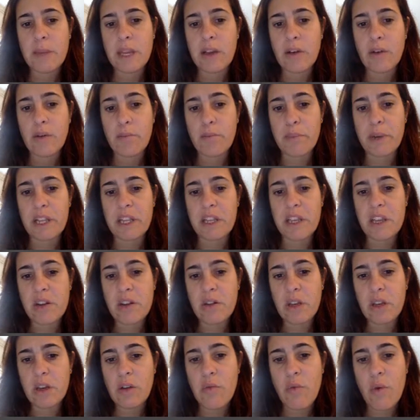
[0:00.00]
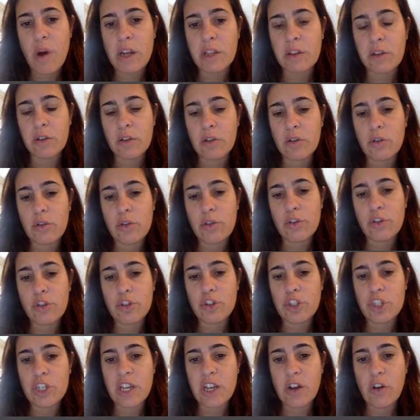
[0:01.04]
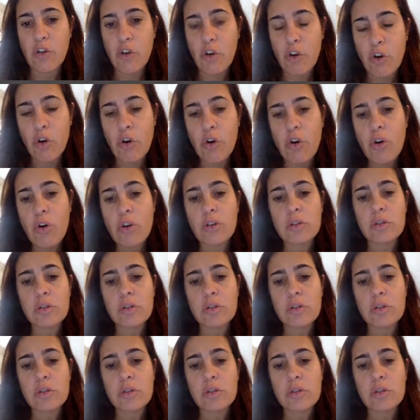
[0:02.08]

compañero de cuarto llegó